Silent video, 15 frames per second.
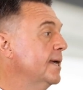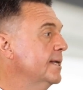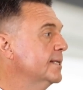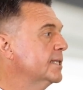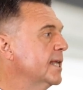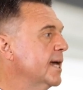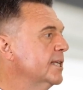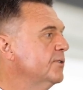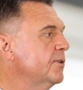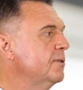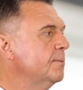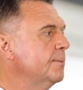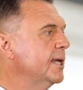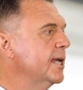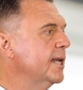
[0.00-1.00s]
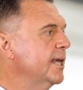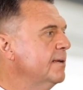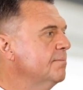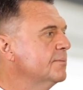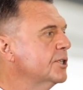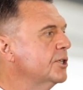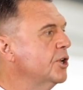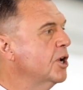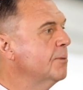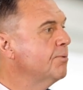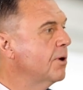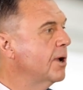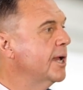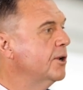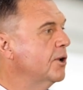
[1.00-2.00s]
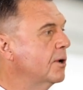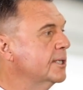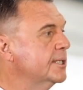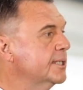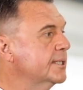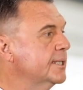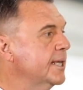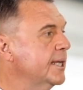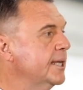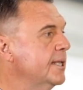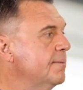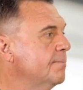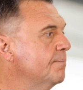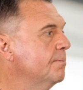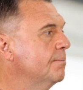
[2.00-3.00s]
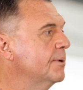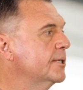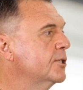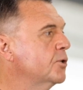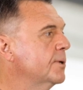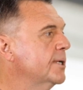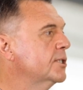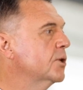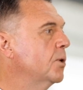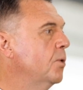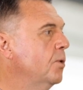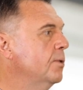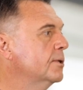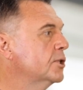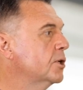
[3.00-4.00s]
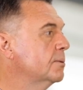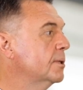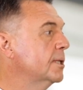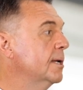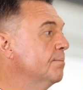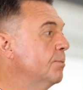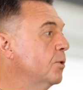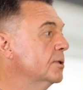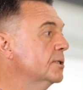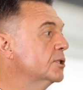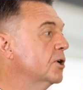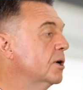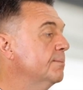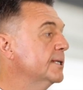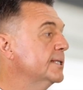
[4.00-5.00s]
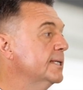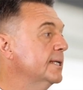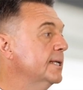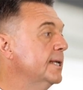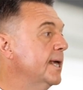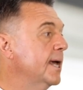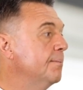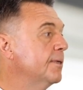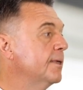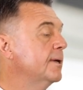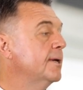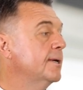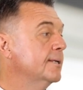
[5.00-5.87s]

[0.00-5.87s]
It starts from the beginning, so no prior knowledge is needed, but it treats all the important topics in depth.